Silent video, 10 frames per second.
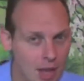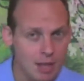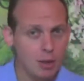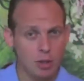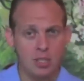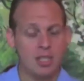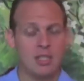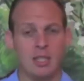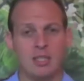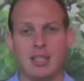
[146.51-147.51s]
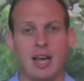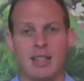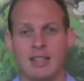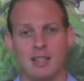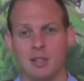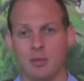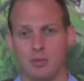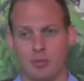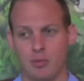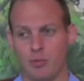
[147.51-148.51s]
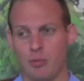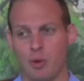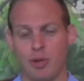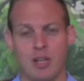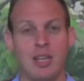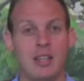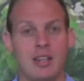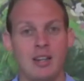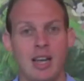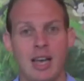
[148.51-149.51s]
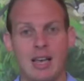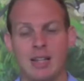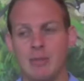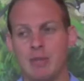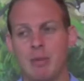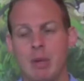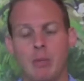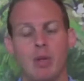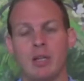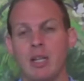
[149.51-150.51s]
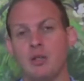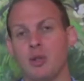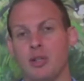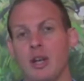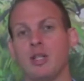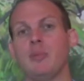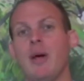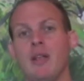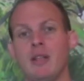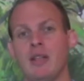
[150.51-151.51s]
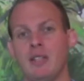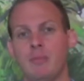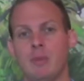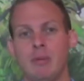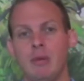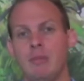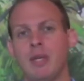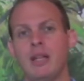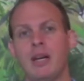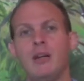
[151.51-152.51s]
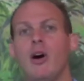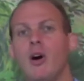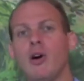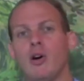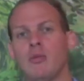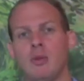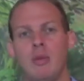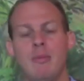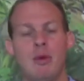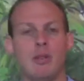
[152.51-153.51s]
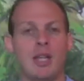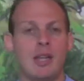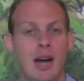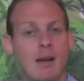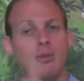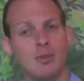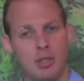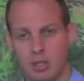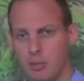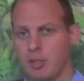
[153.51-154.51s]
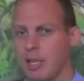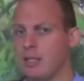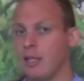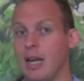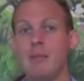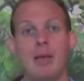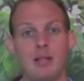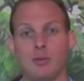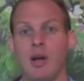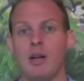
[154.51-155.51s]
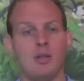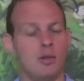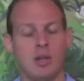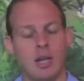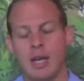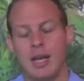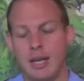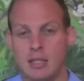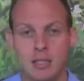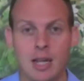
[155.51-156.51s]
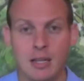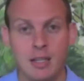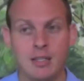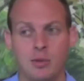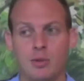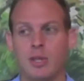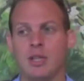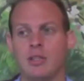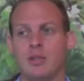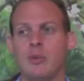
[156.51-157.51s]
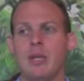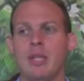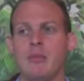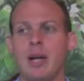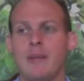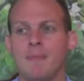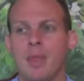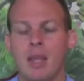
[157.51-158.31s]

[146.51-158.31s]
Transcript: And notice it's not an English word either, and some people are not certain how to spell it. Is it problem.io or Problemio.com? So there's some mistakes that I made as well. So it's not easy to get a domain name right.